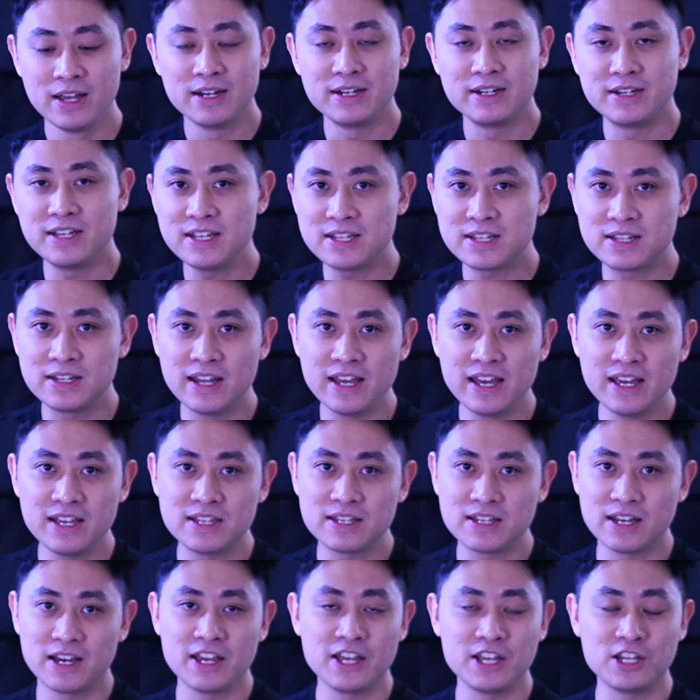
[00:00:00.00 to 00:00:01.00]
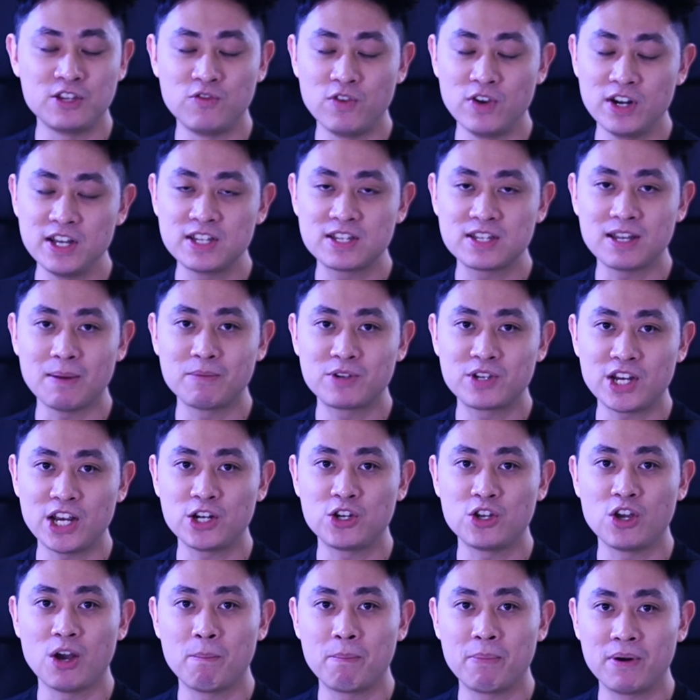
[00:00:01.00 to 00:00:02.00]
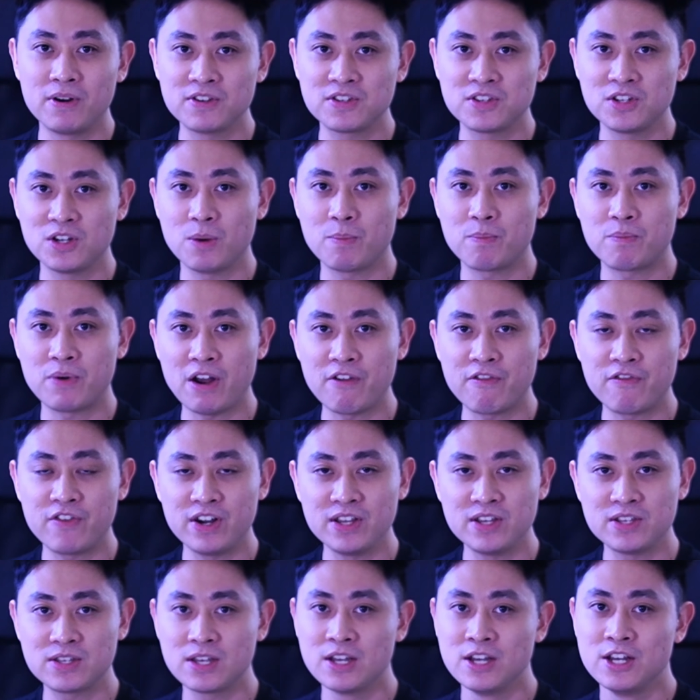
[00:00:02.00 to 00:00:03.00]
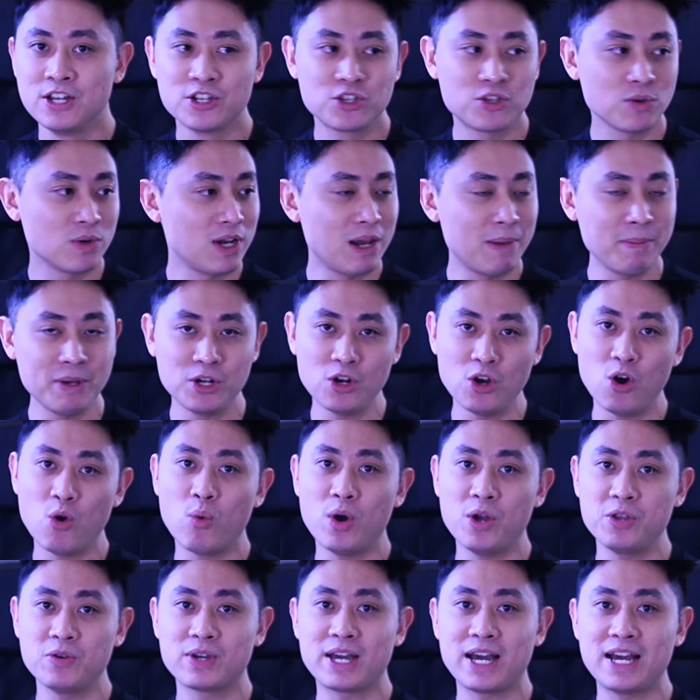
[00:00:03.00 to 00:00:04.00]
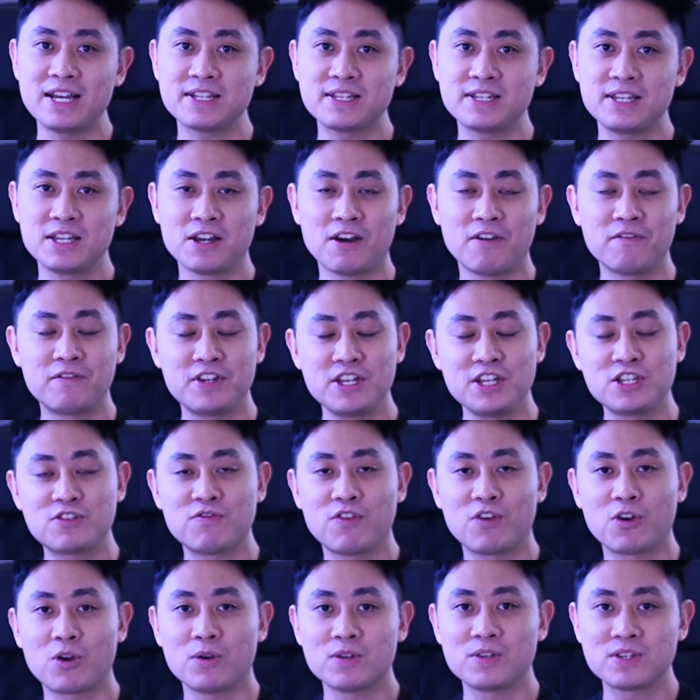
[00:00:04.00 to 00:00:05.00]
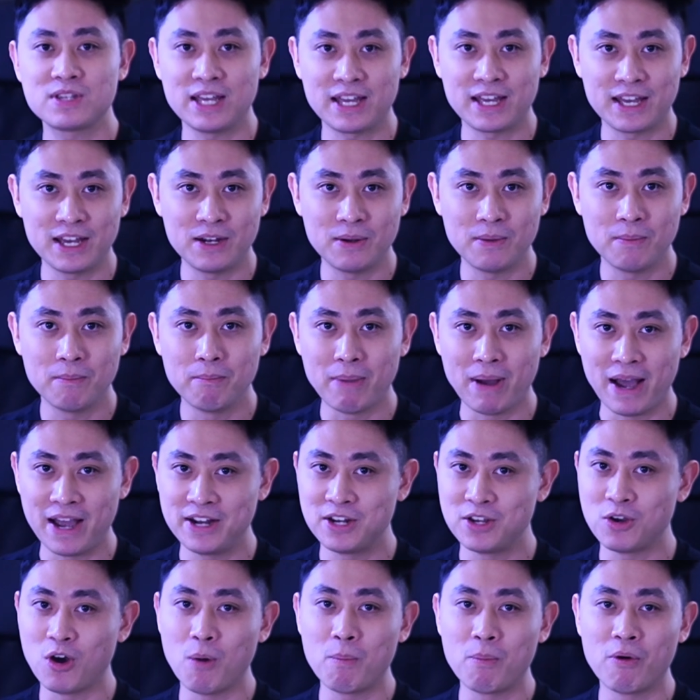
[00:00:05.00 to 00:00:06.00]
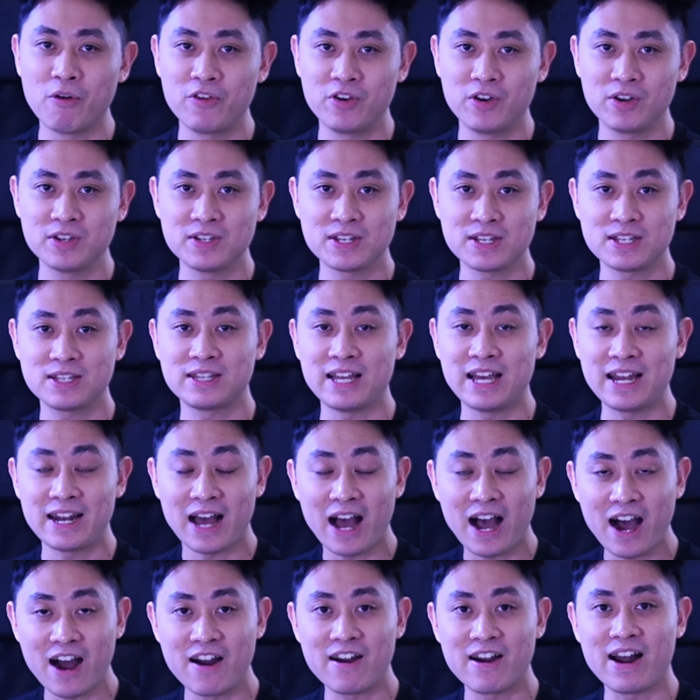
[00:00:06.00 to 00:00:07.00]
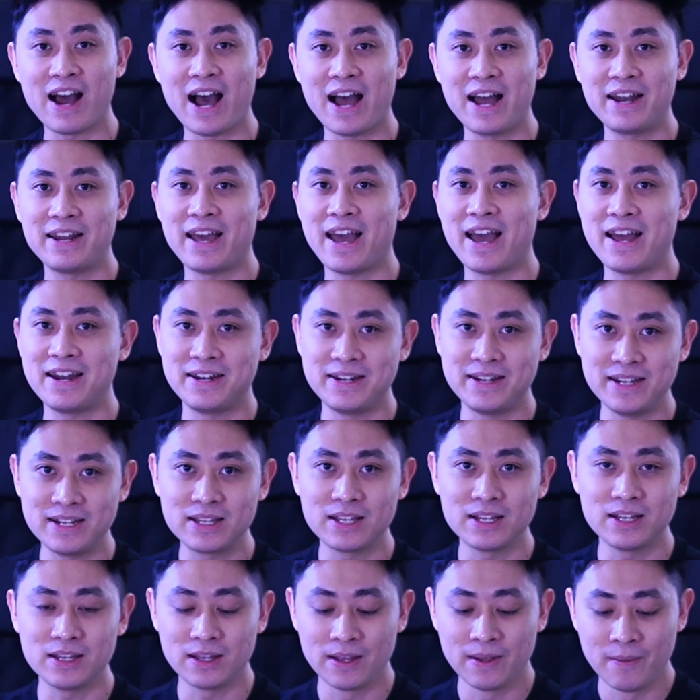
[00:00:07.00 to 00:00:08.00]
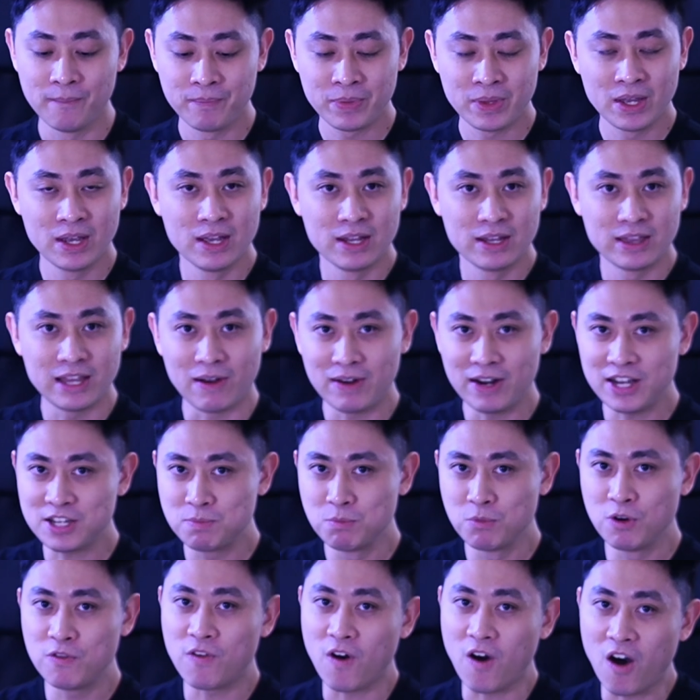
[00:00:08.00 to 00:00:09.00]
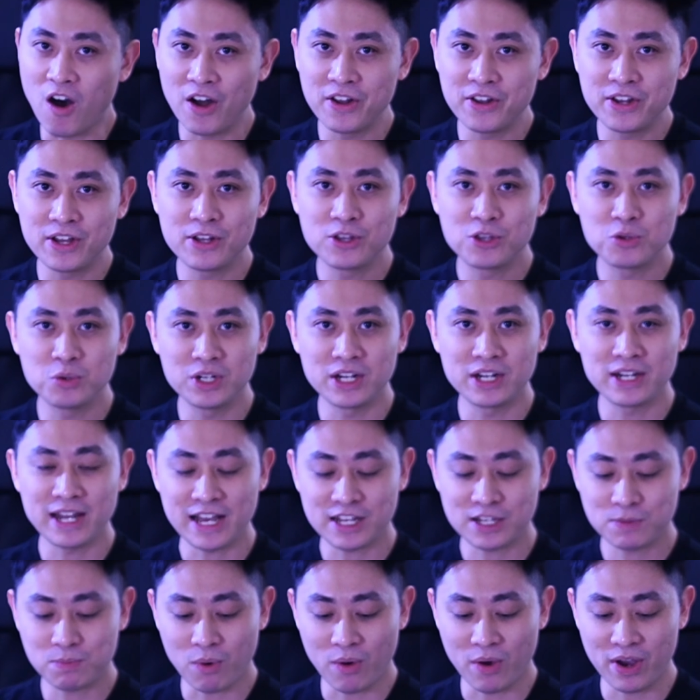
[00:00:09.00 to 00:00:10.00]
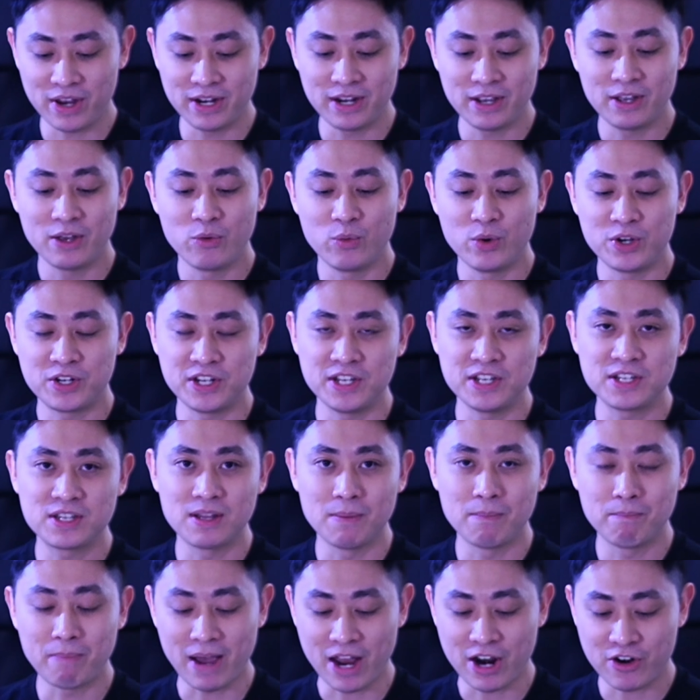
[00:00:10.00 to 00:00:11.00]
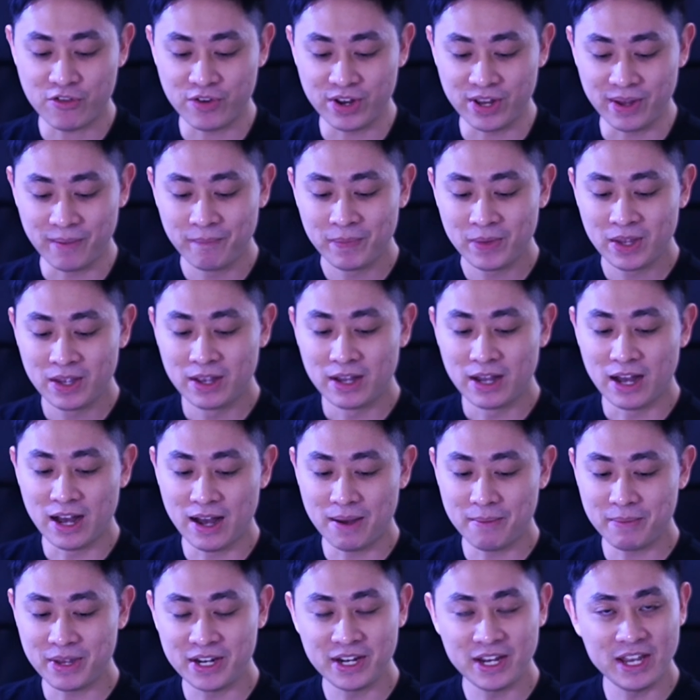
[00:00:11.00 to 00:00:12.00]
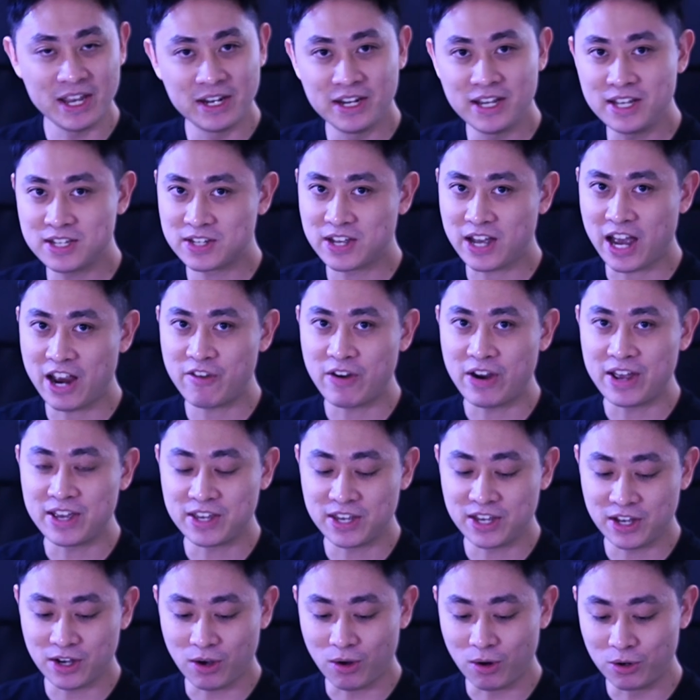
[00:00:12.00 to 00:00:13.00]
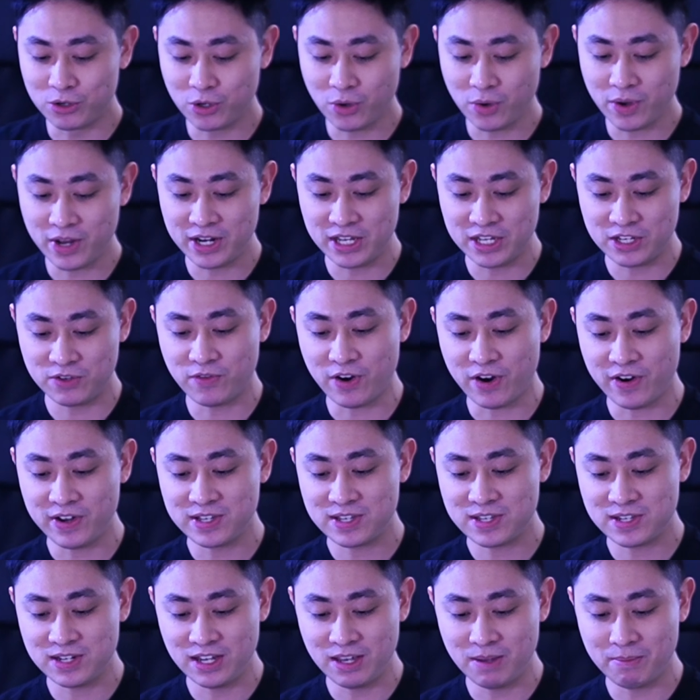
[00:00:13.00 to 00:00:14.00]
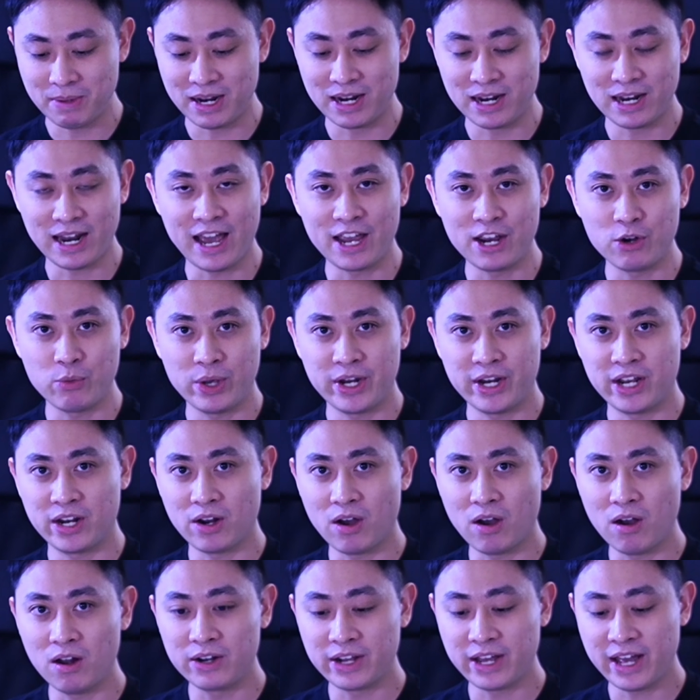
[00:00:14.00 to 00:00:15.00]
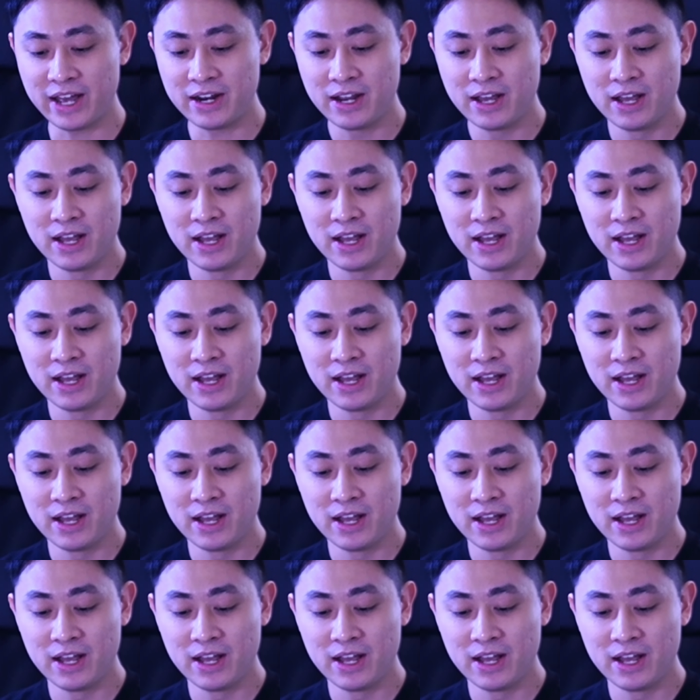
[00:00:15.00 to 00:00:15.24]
these days it's really subject to your personal preference. So let me know what you guys think of these photos taken by the OPPO Reno6 that are unedited. Now let's move on to the next point, which is the battery. In this guy right here, although it is very slim and lightweight and all that,